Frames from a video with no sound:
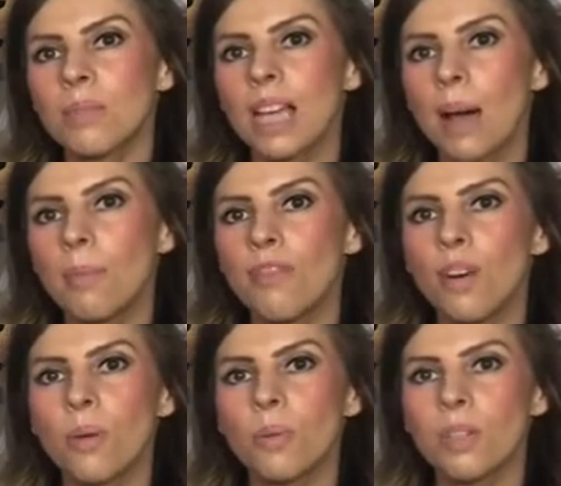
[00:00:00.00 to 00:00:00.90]
tab
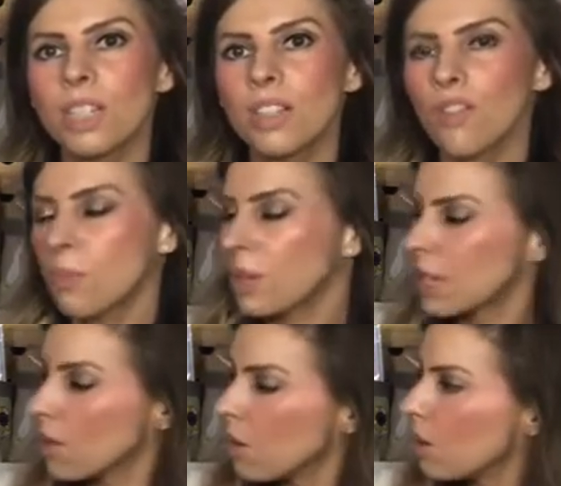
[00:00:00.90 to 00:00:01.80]
folders for my
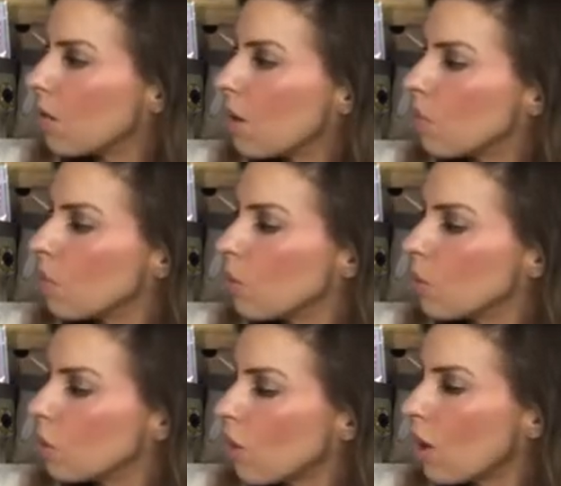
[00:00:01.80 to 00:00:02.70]
Sew Your Own
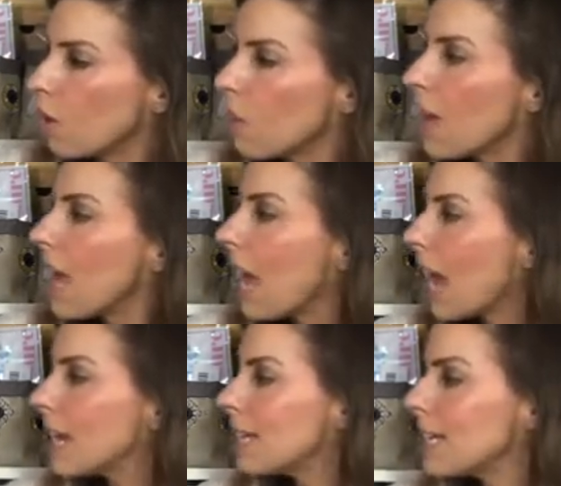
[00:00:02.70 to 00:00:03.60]
Wardrobe.
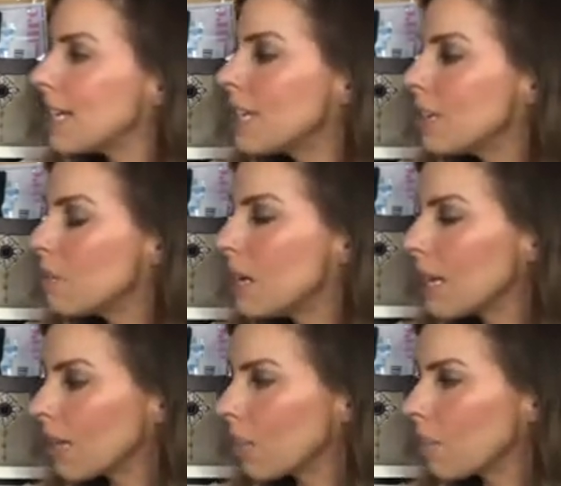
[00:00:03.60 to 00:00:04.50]
And I did do a
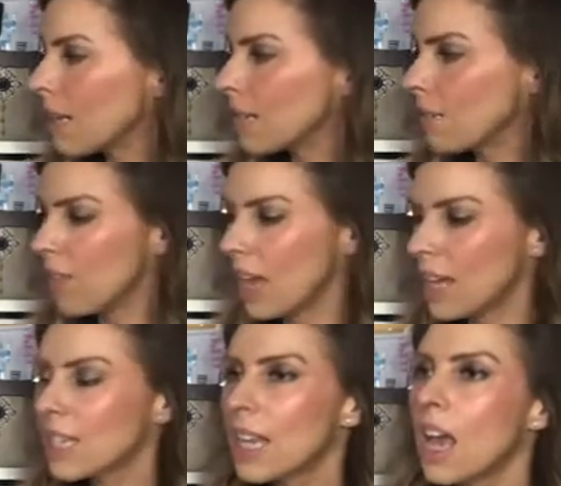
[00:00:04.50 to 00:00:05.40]
little bit of
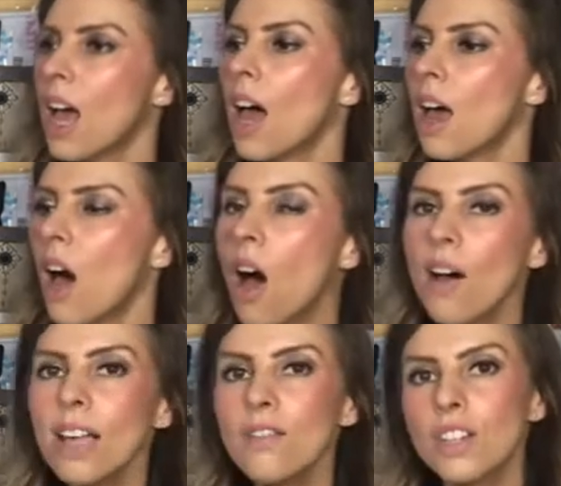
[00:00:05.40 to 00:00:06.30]
this.
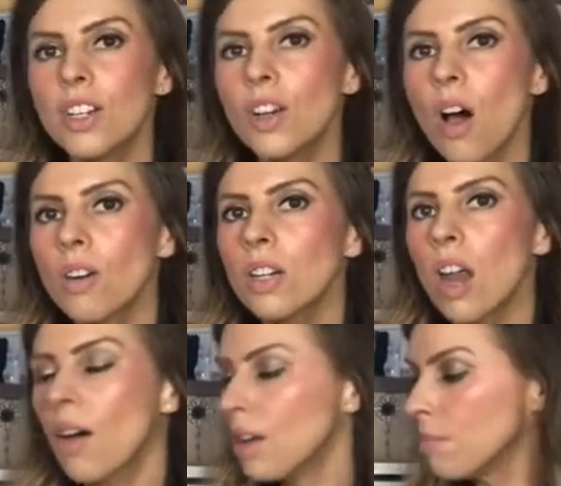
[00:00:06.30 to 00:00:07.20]
I've done an
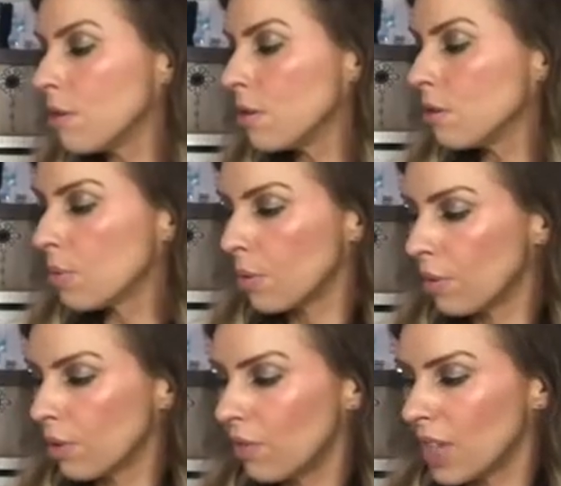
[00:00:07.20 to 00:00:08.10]
online mood
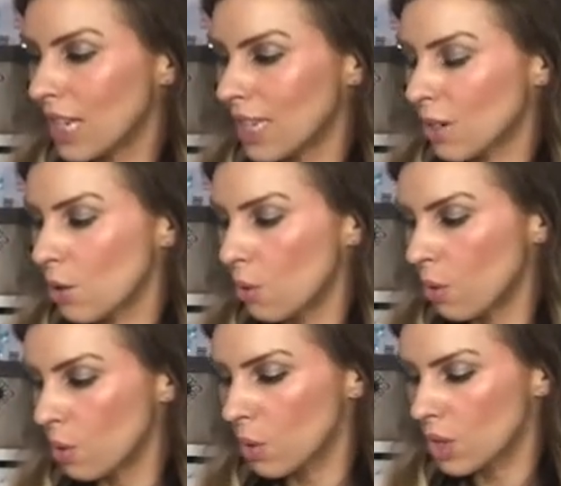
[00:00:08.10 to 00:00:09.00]
board for this
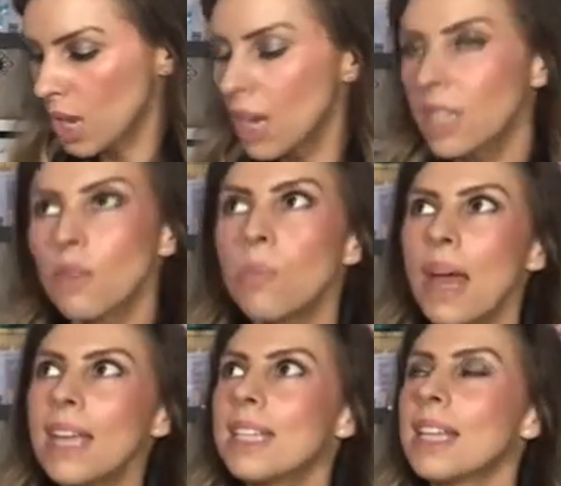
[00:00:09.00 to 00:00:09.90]
course. So
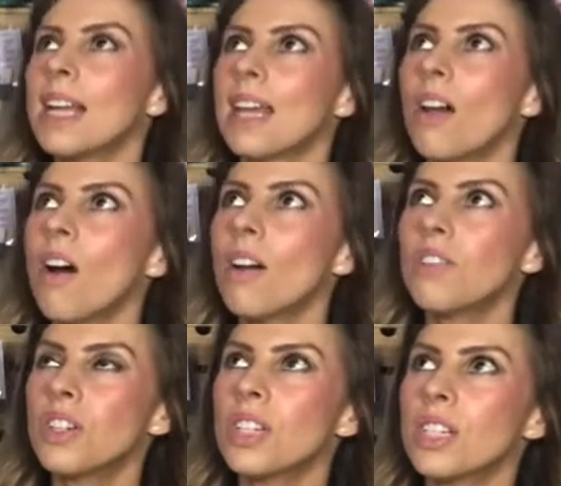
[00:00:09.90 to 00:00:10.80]
basically, I've
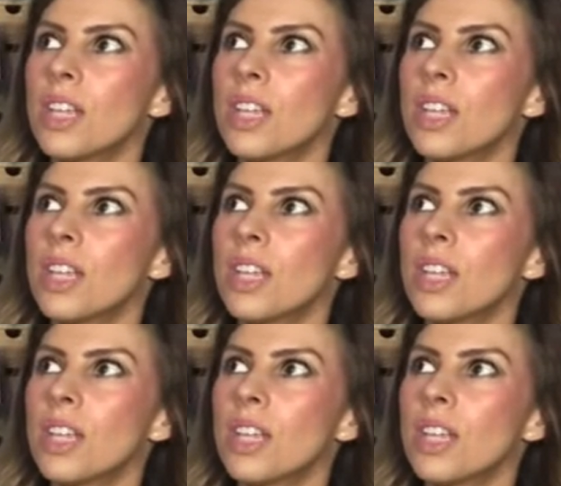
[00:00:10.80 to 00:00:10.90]
just